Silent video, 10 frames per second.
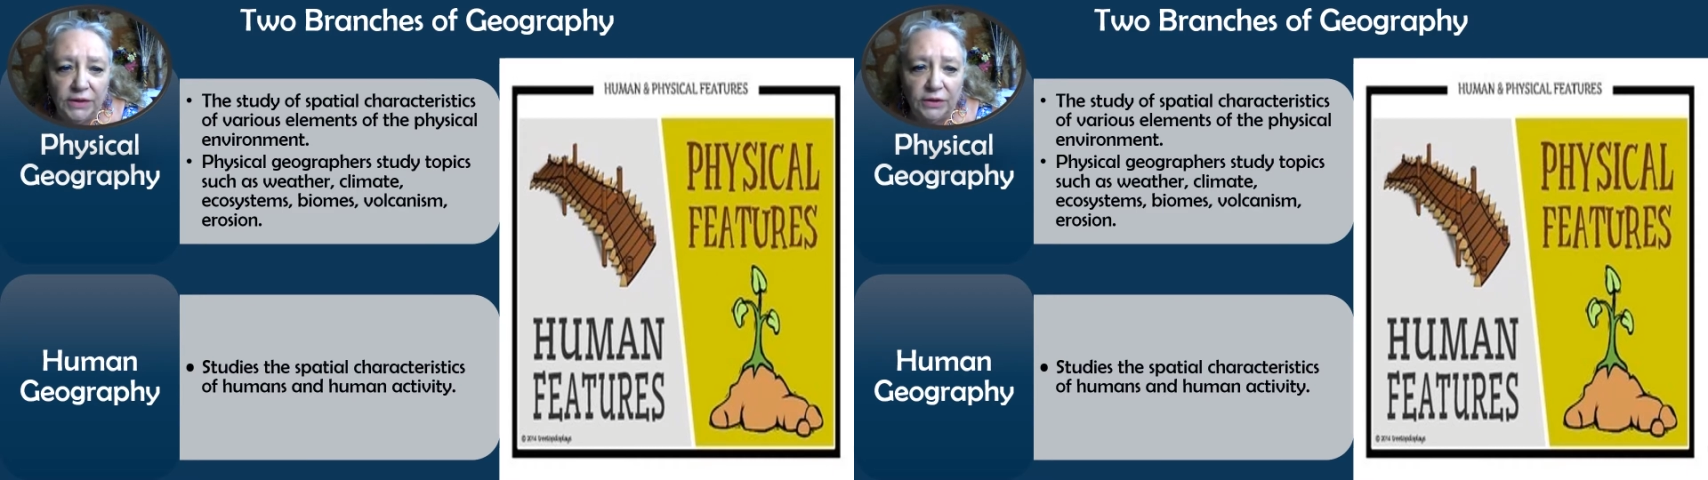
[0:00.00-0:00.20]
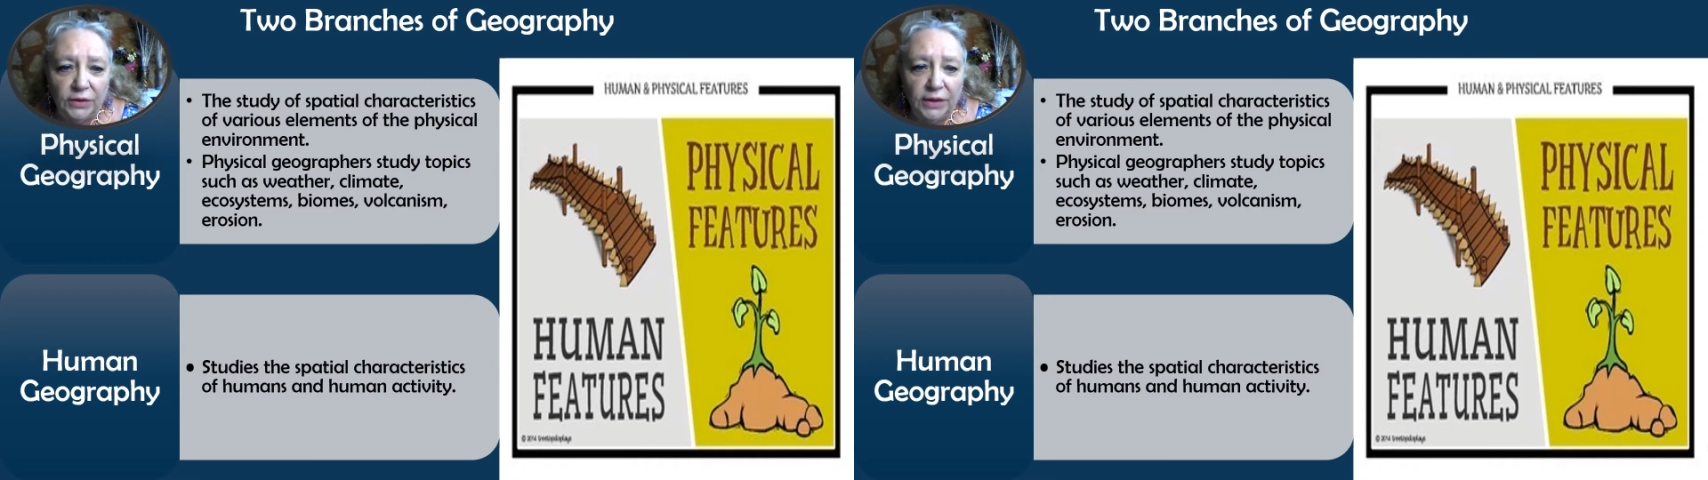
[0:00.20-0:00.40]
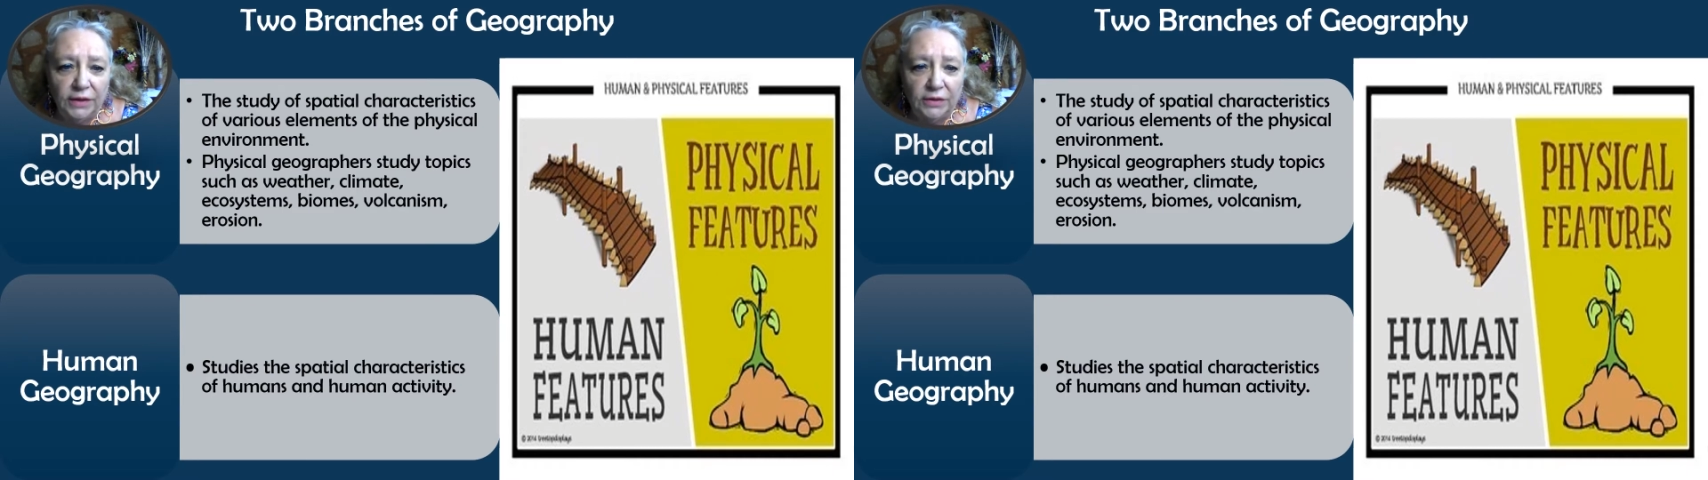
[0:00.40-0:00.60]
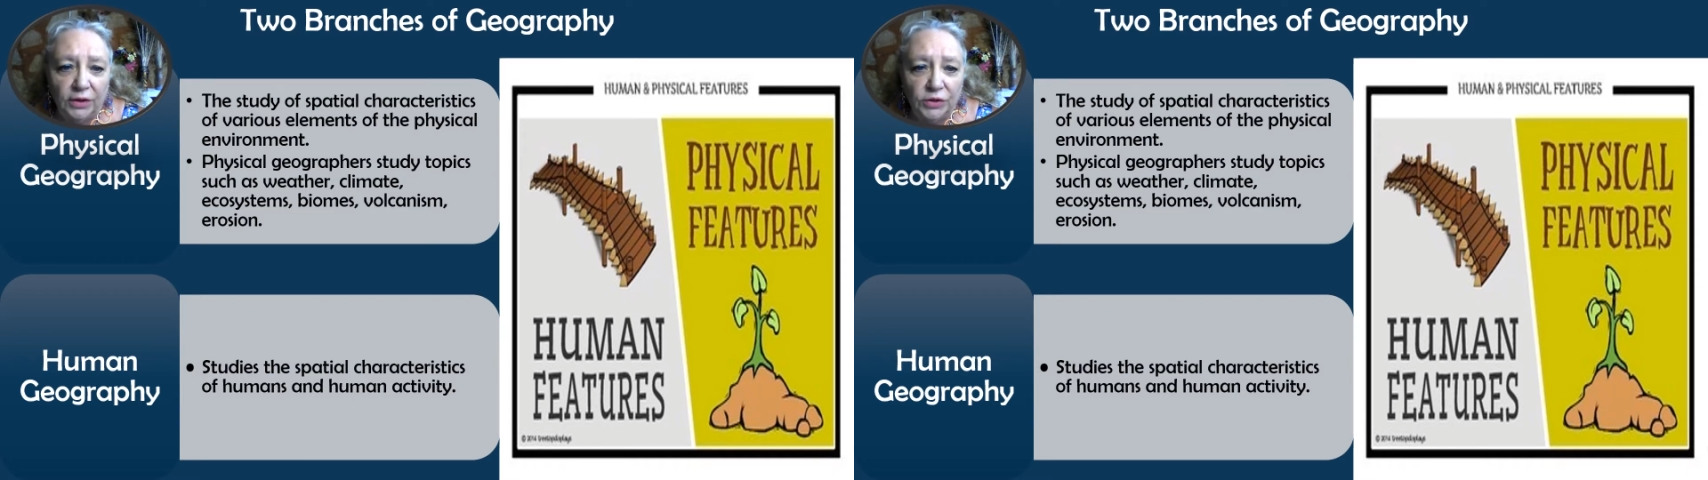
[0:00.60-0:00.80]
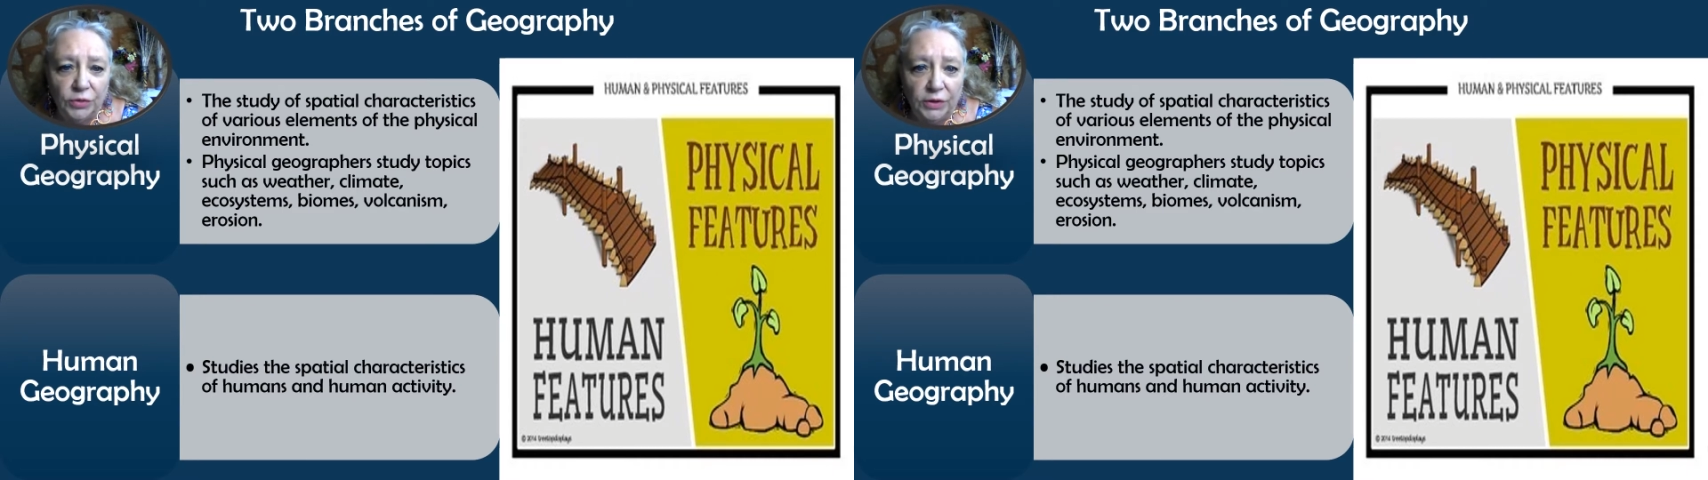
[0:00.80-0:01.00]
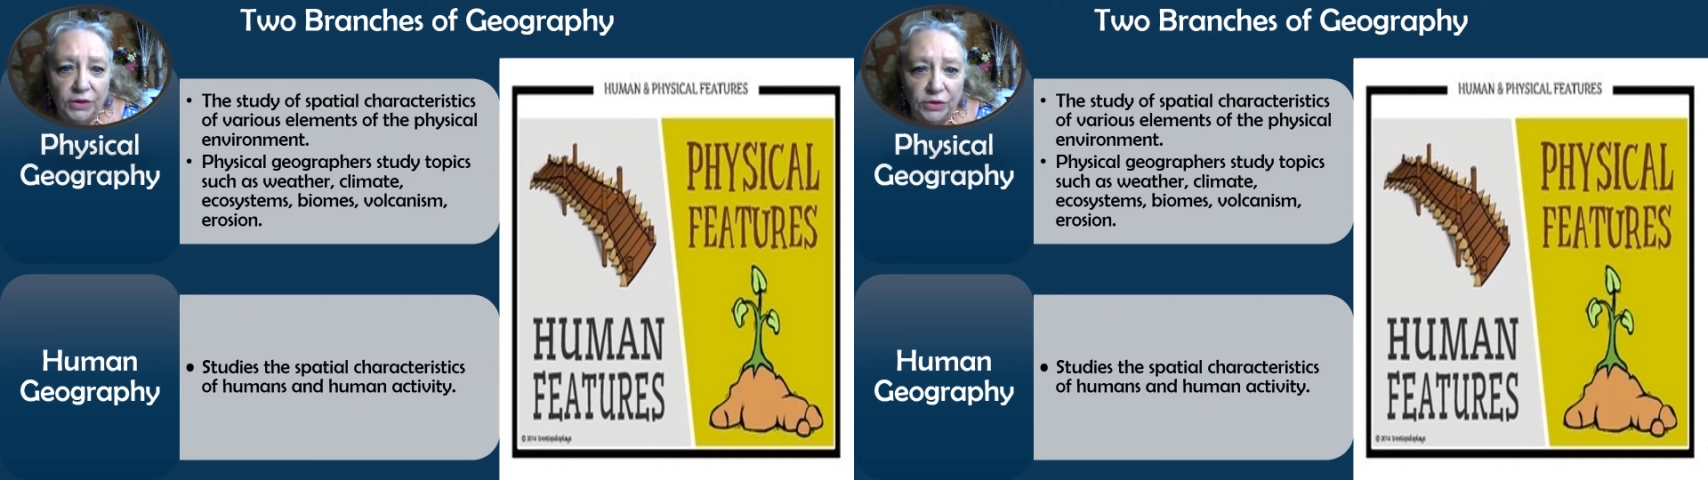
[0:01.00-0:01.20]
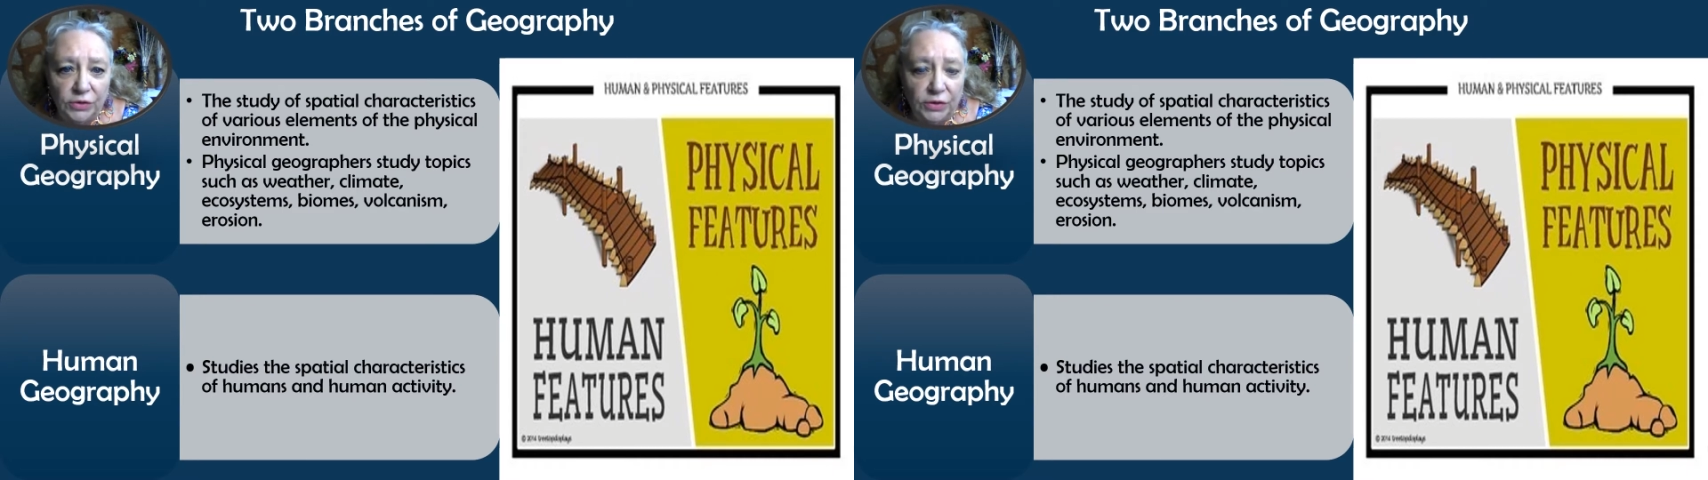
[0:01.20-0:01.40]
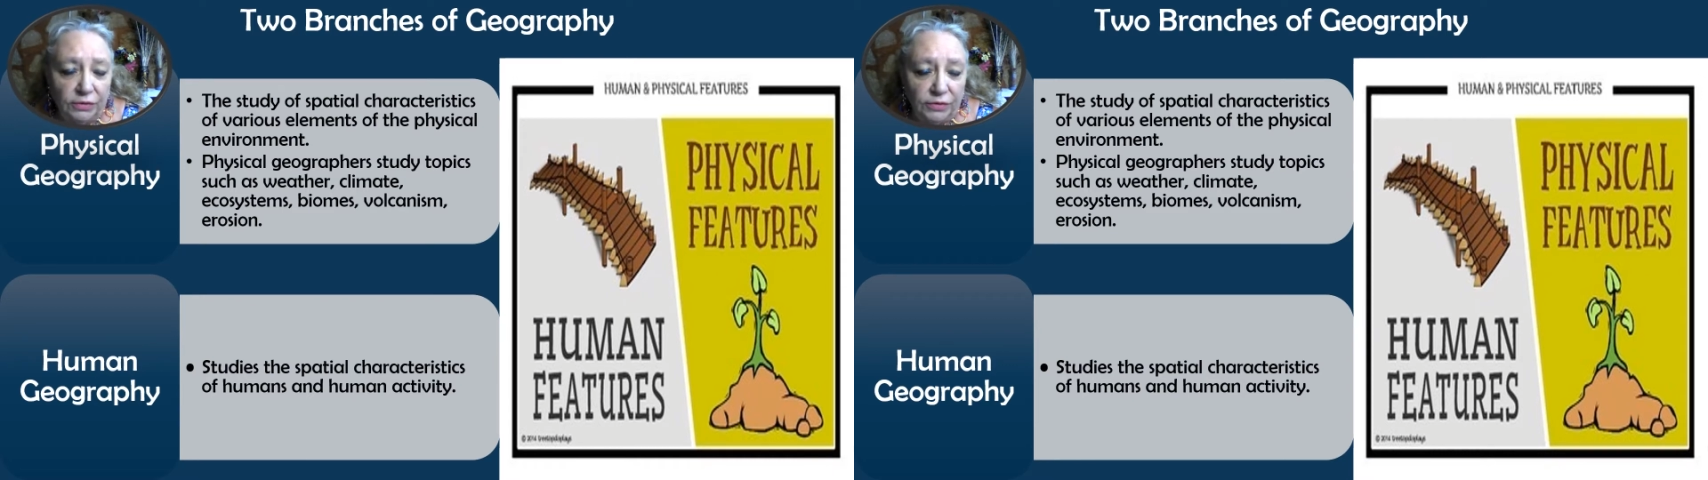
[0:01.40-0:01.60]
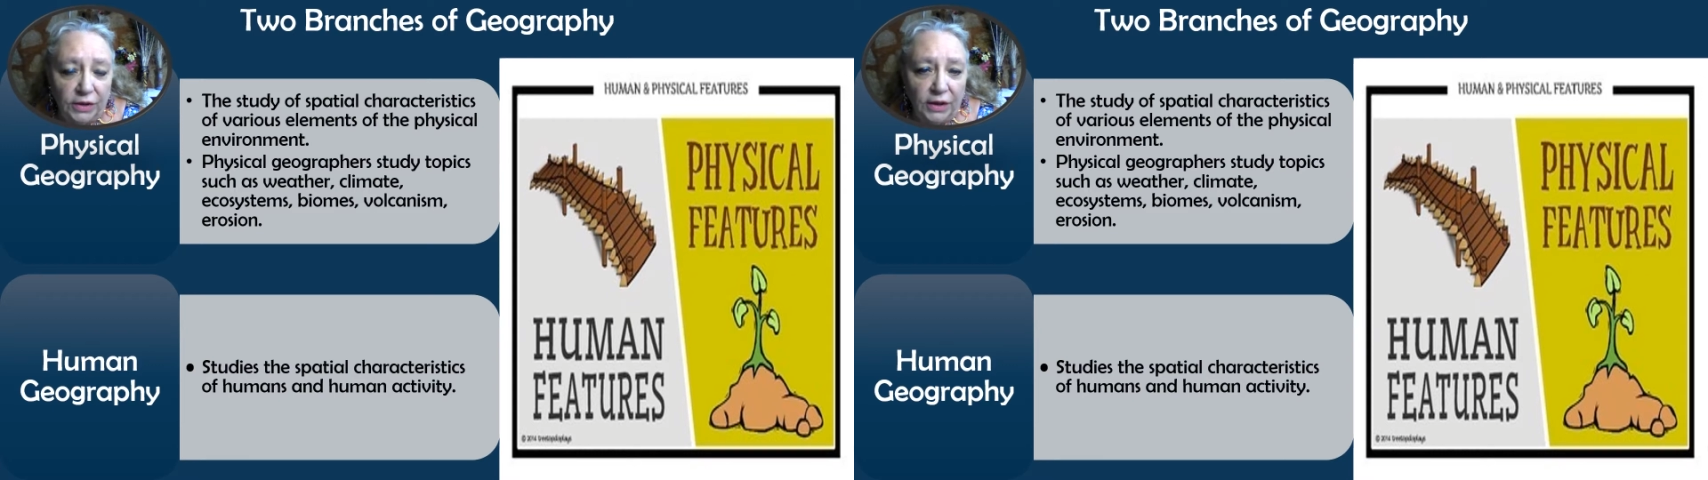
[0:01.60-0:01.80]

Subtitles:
to look at cultural issues of